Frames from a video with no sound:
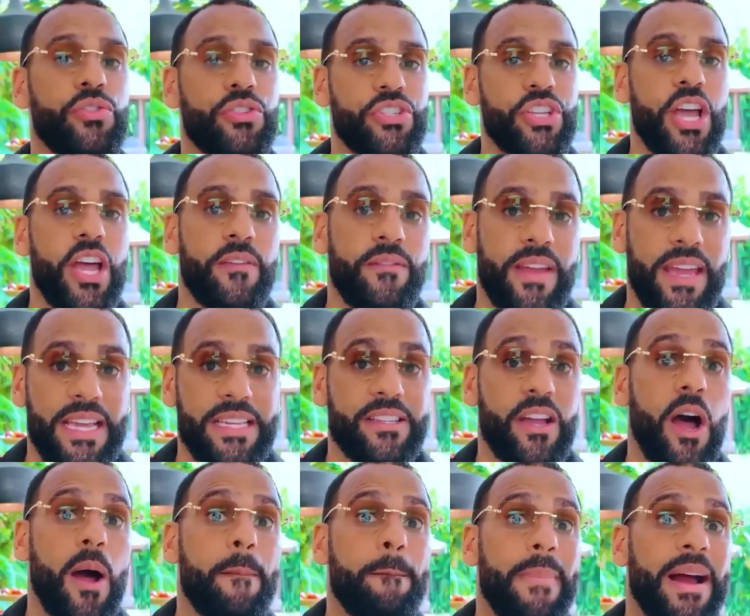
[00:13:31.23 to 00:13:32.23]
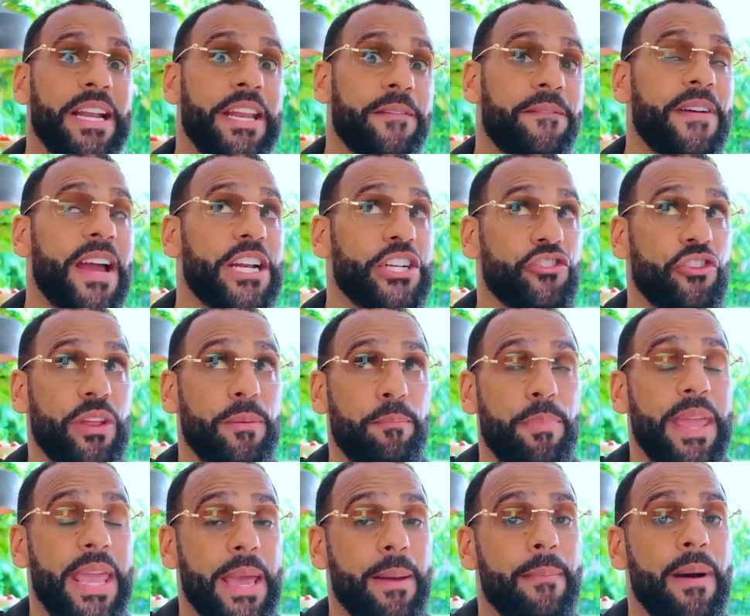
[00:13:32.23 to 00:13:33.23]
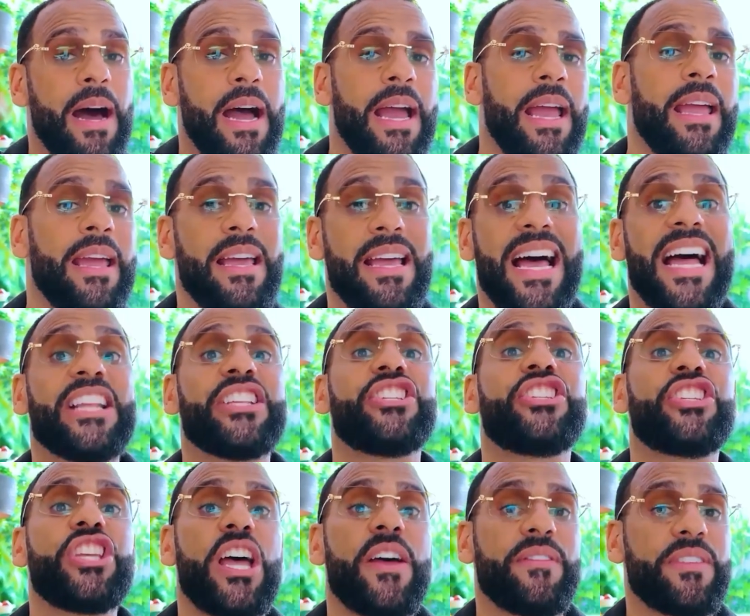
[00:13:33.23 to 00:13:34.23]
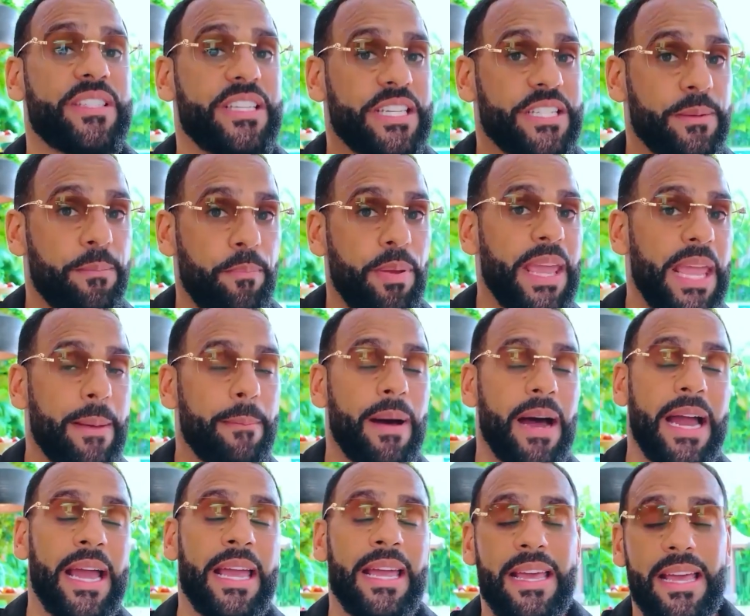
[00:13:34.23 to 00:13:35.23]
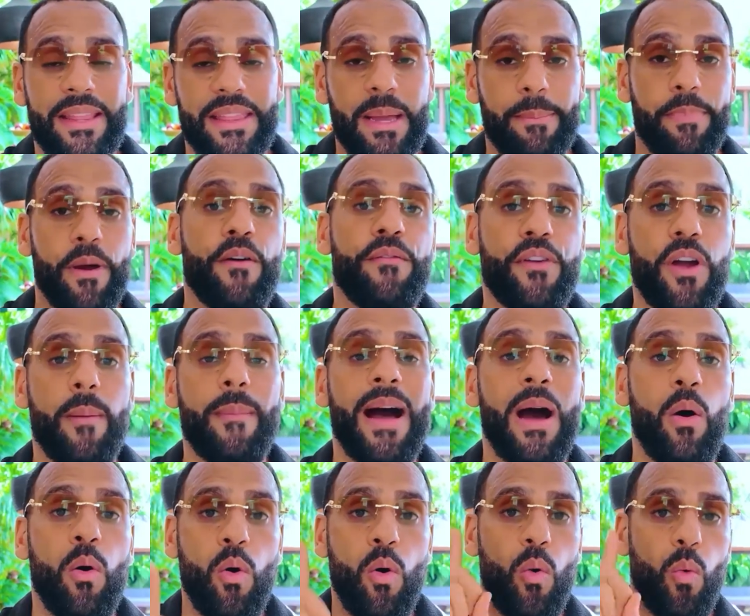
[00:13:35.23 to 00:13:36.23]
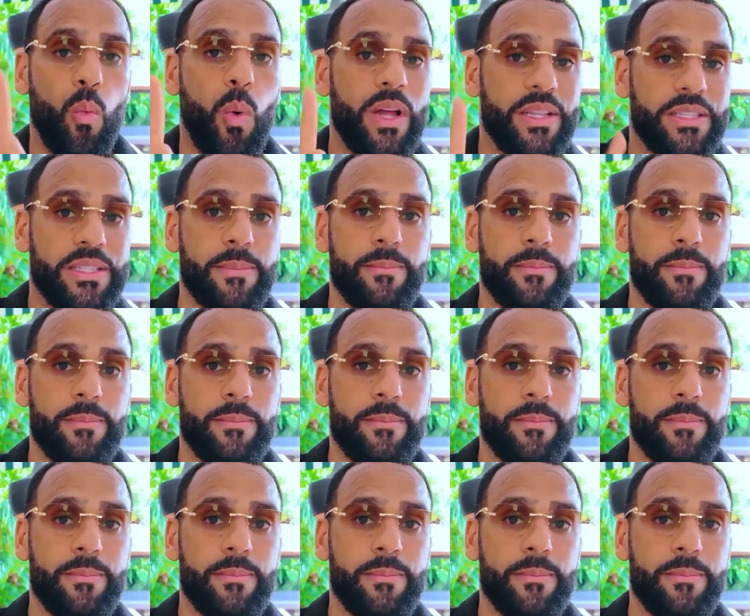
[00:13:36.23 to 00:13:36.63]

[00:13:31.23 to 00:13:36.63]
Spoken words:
surveys are manufacturing PMI and services PMI, that both come out once a